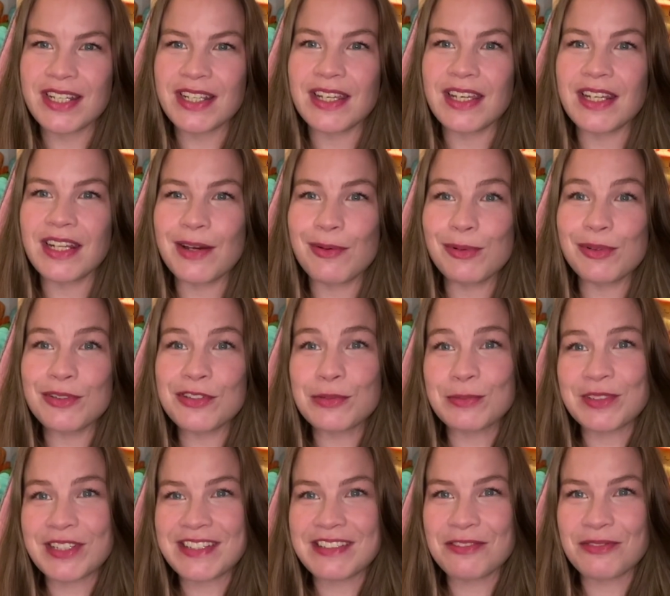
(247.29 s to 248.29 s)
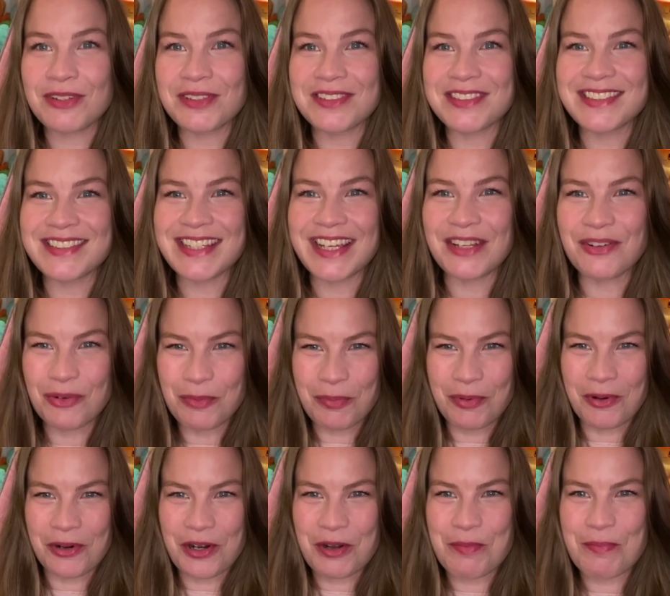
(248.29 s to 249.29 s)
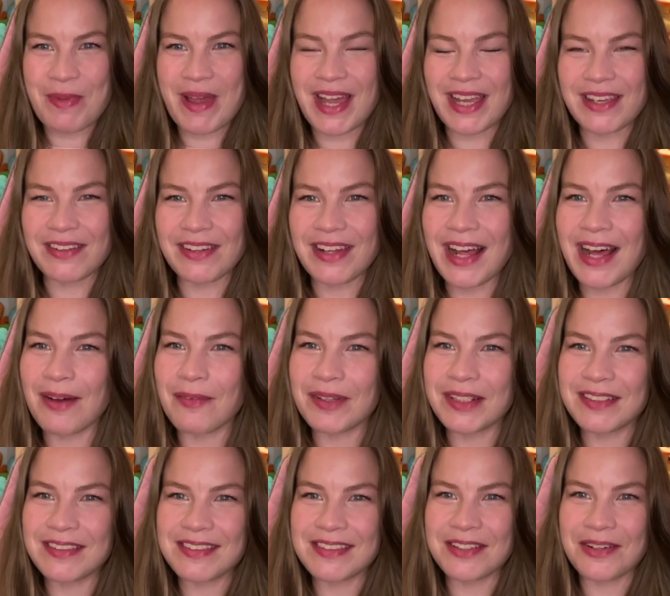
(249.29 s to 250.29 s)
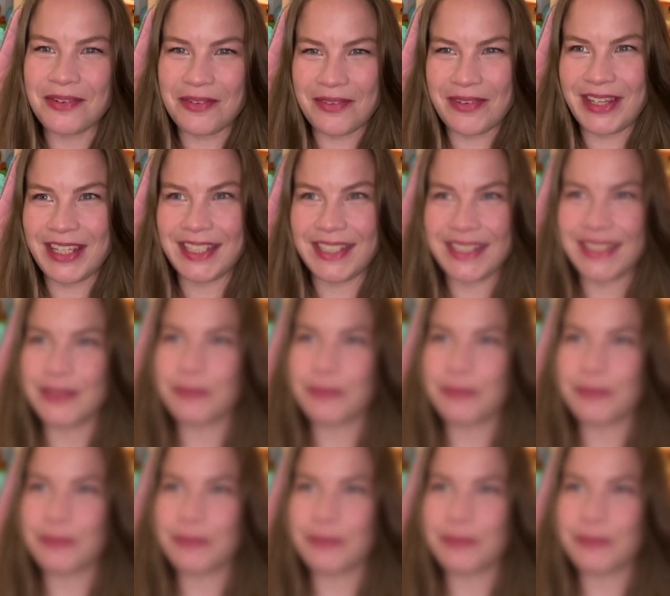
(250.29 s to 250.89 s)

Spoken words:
and I will do some test runs and report back on how it's going.